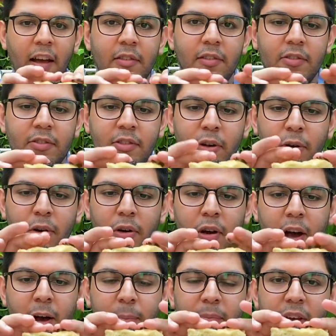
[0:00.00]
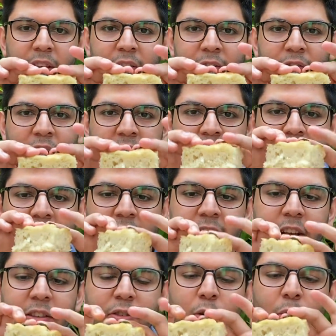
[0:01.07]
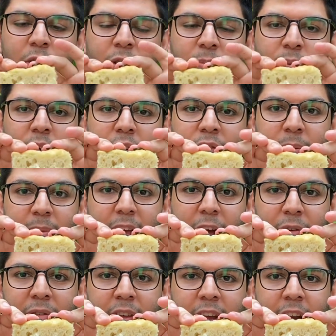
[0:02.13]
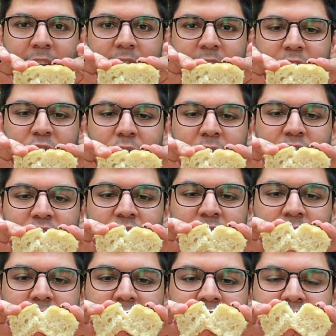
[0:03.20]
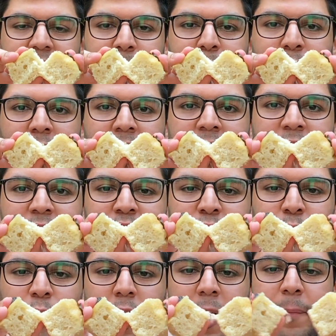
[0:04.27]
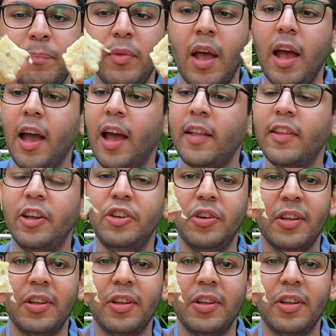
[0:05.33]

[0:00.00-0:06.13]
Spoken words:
So it's golden brown from the outside, and then you can just easily break into one, and then you can